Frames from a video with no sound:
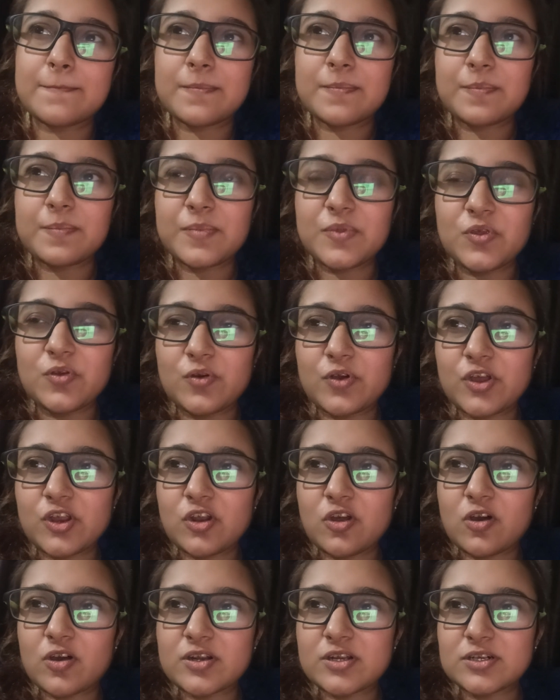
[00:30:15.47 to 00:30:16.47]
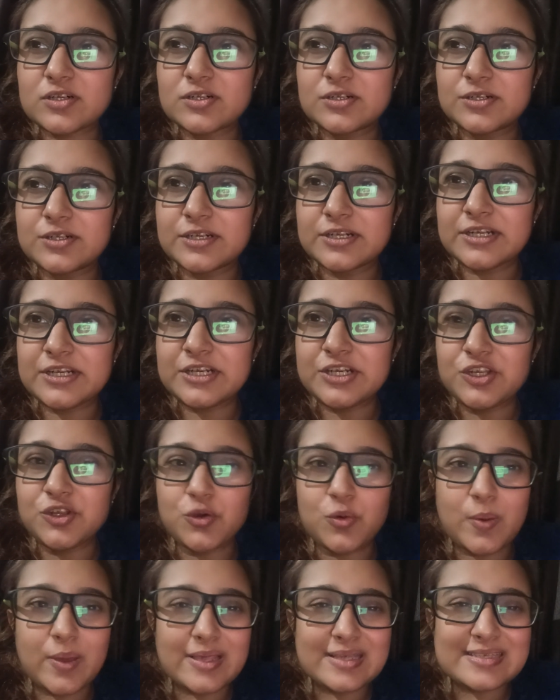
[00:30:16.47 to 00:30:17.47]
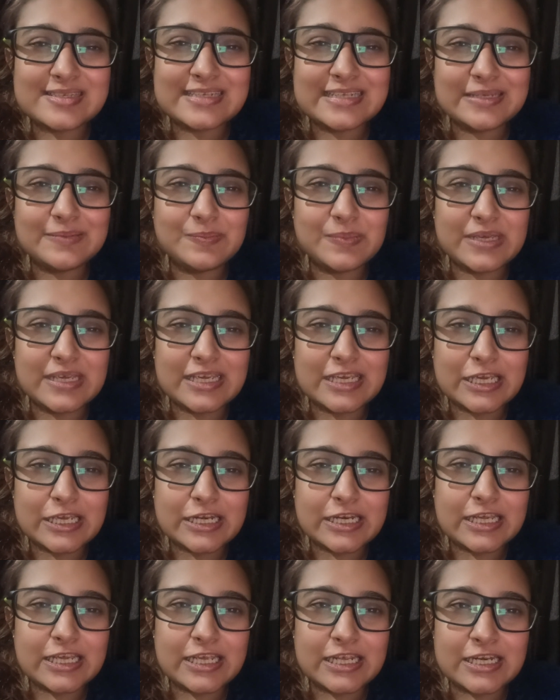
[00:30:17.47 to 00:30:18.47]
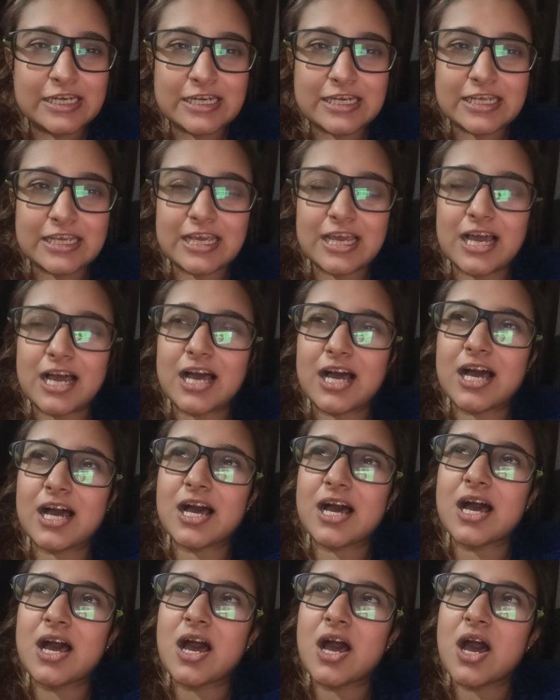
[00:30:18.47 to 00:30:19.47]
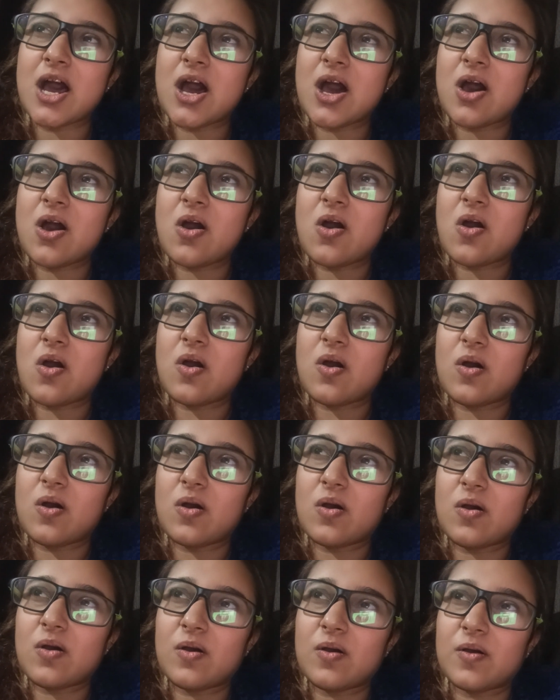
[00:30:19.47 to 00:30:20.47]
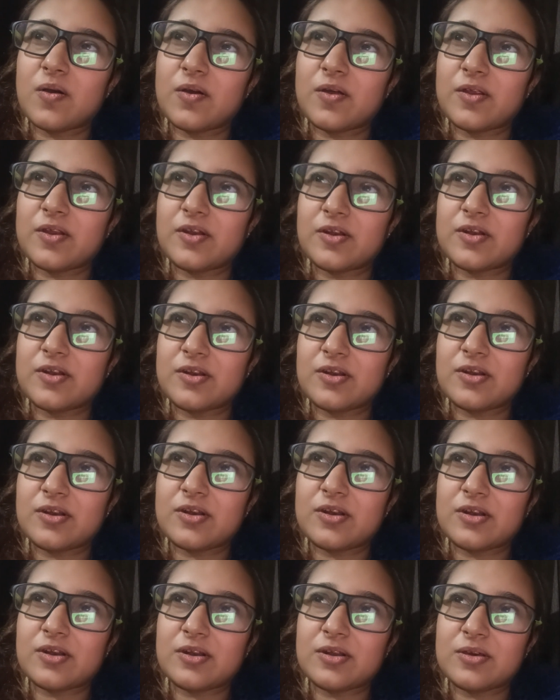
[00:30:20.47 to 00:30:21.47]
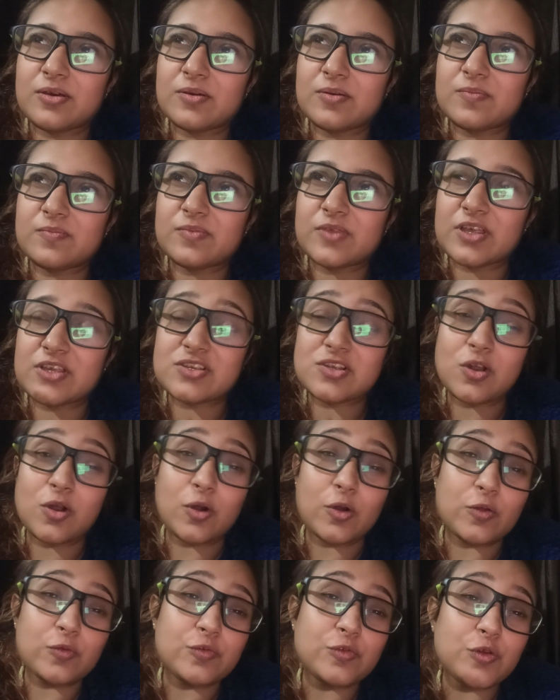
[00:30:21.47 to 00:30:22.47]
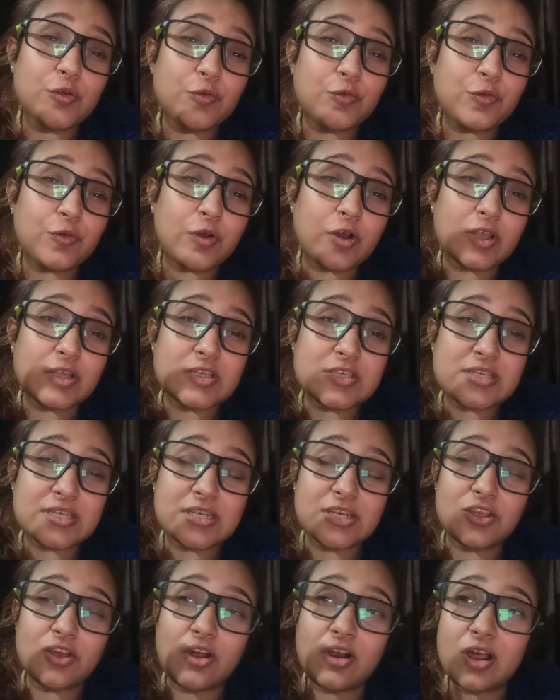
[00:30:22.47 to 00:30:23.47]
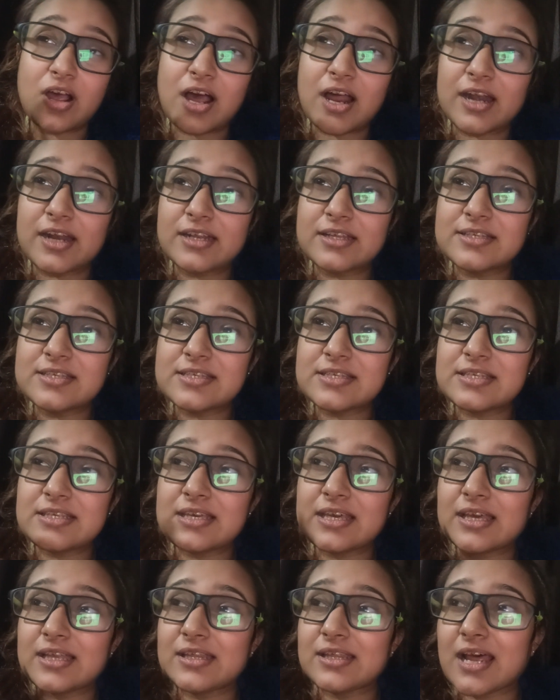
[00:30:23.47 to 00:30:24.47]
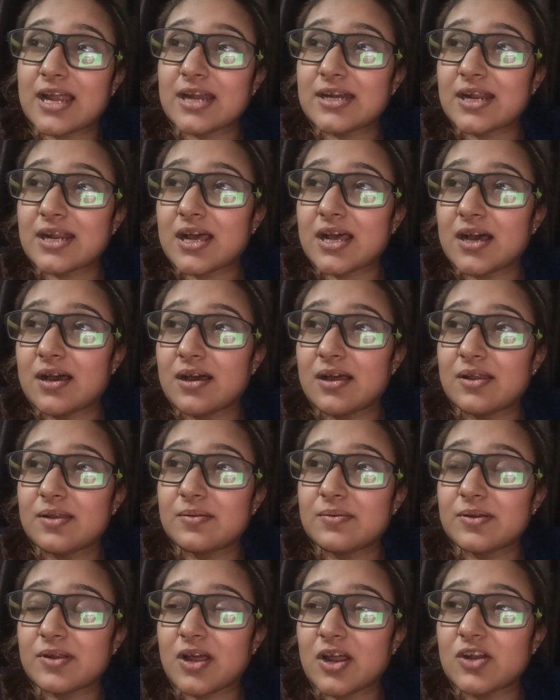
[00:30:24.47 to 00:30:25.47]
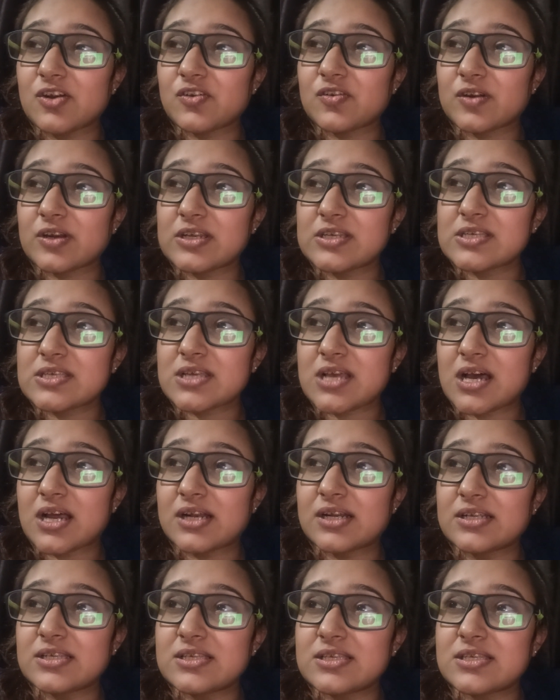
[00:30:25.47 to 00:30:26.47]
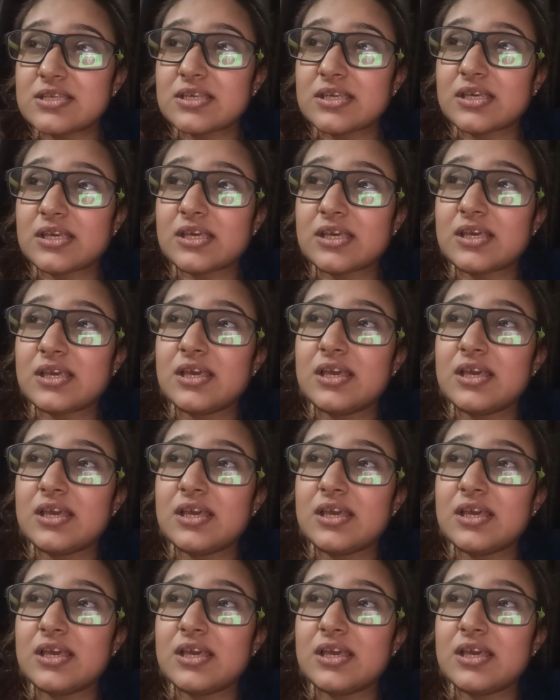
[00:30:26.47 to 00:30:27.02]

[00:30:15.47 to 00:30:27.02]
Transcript: you cannot earn in USD being in India. Or there's a lot of difference in your currency and that country's currency.